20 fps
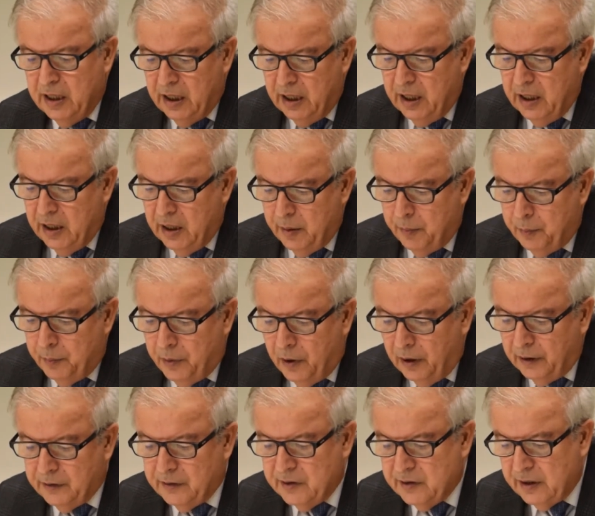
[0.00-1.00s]
in the
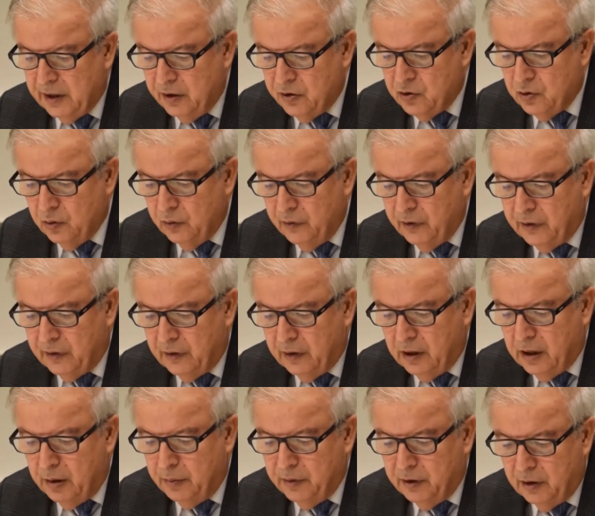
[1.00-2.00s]
politicization of
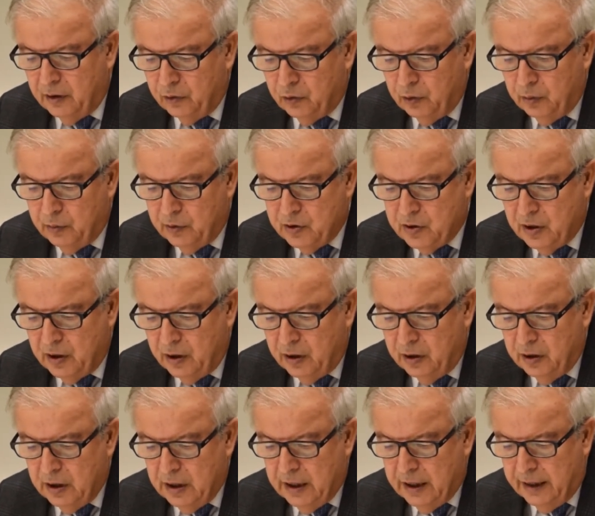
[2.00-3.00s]
Islam in Azerbaijan
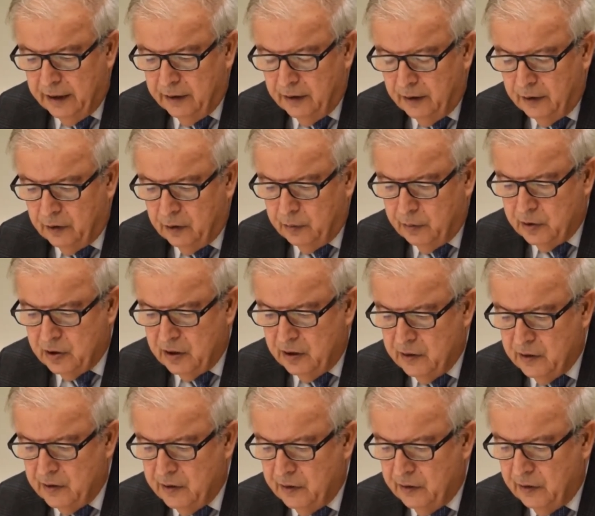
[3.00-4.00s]
and
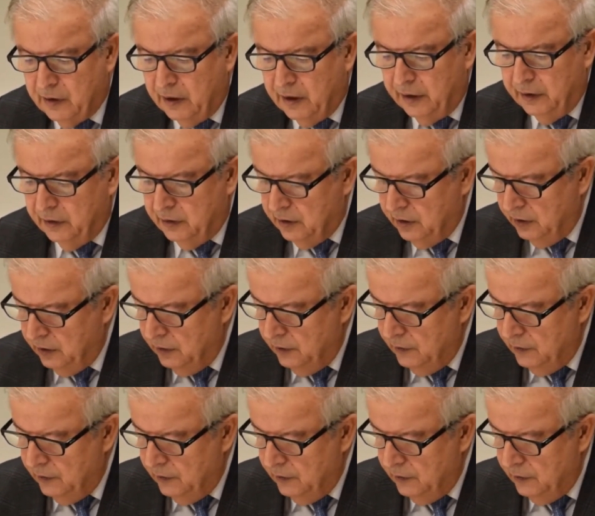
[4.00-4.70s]
Azerbaijani society.